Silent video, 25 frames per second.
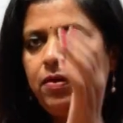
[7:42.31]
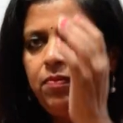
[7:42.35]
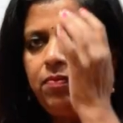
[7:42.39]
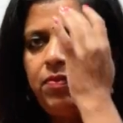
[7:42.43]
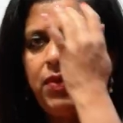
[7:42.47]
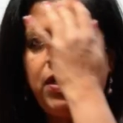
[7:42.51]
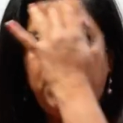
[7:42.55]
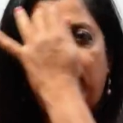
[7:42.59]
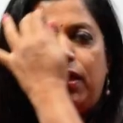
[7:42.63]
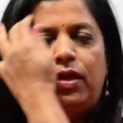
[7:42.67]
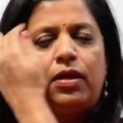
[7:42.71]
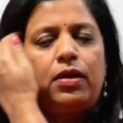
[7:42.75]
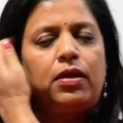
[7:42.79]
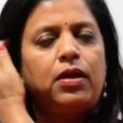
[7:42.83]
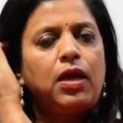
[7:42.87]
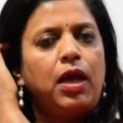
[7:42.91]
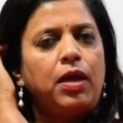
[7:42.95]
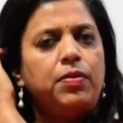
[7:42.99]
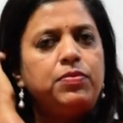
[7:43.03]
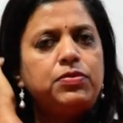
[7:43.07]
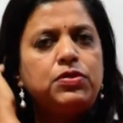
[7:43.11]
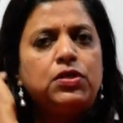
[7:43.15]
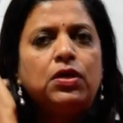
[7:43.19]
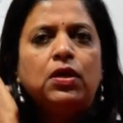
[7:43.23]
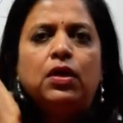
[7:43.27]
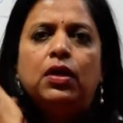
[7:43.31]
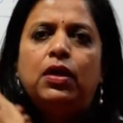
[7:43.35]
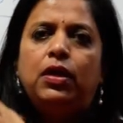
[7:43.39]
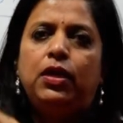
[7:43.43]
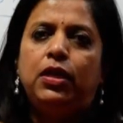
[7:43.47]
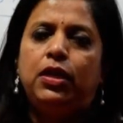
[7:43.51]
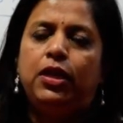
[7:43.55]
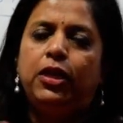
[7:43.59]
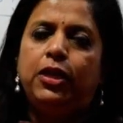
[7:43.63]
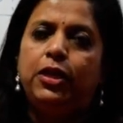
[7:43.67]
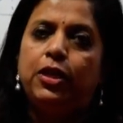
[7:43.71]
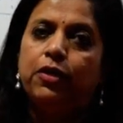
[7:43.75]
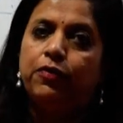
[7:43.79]
many a times in
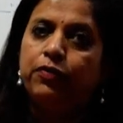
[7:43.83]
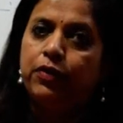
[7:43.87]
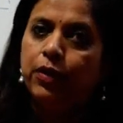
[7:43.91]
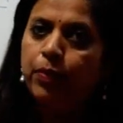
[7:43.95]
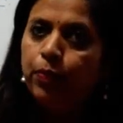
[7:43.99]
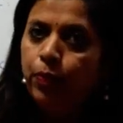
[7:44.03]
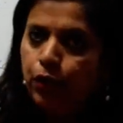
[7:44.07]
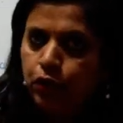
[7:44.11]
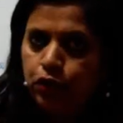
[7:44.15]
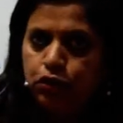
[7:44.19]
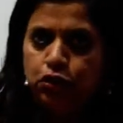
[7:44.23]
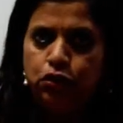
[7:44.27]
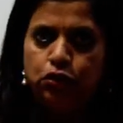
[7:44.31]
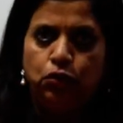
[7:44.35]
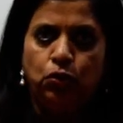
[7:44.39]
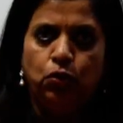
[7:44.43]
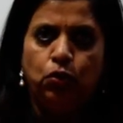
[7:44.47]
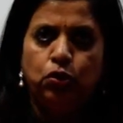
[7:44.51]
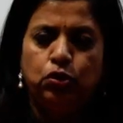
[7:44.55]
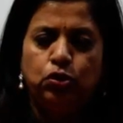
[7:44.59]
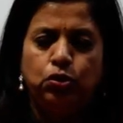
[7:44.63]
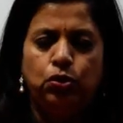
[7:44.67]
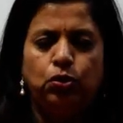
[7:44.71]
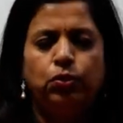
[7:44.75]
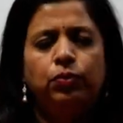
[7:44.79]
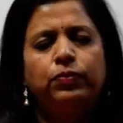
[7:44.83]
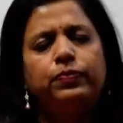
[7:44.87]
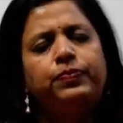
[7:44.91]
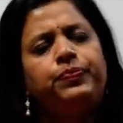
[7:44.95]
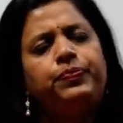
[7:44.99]
any of the books you go through,